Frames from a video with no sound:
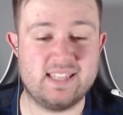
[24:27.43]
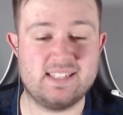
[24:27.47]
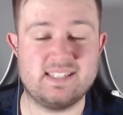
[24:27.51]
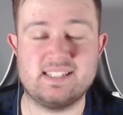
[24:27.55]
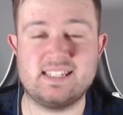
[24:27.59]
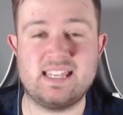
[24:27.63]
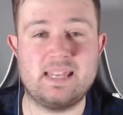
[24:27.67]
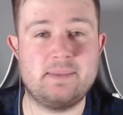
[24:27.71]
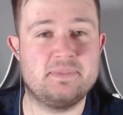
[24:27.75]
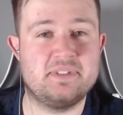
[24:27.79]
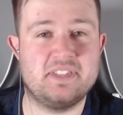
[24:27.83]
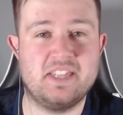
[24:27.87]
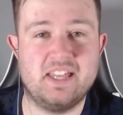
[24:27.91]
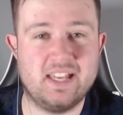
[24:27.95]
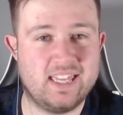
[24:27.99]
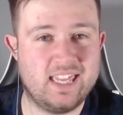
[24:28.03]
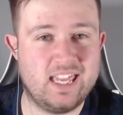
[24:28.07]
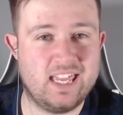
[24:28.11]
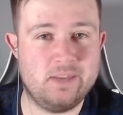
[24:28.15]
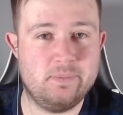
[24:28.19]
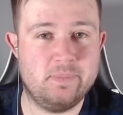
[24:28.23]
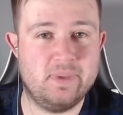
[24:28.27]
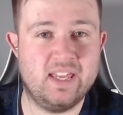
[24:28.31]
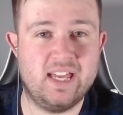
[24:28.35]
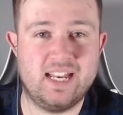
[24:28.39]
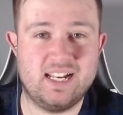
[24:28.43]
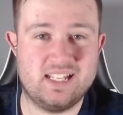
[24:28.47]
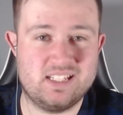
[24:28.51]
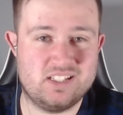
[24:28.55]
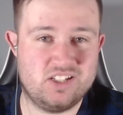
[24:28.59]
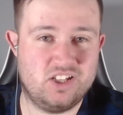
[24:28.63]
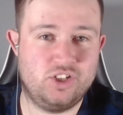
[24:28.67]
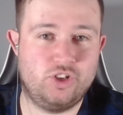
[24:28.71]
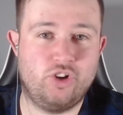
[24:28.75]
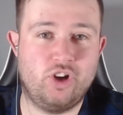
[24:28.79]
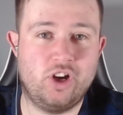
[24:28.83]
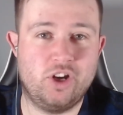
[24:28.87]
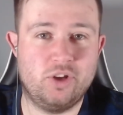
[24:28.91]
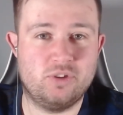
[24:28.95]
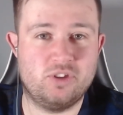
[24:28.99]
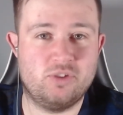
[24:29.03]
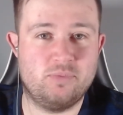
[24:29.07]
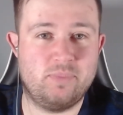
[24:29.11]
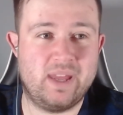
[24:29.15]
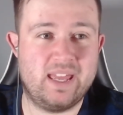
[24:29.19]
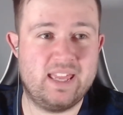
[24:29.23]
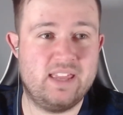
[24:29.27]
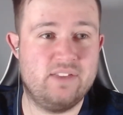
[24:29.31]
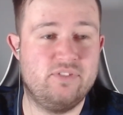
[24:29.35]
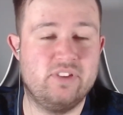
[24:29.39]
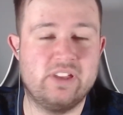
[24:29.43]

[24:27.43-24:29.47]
It's the same as the Hakimi Alexander-Arnold debate.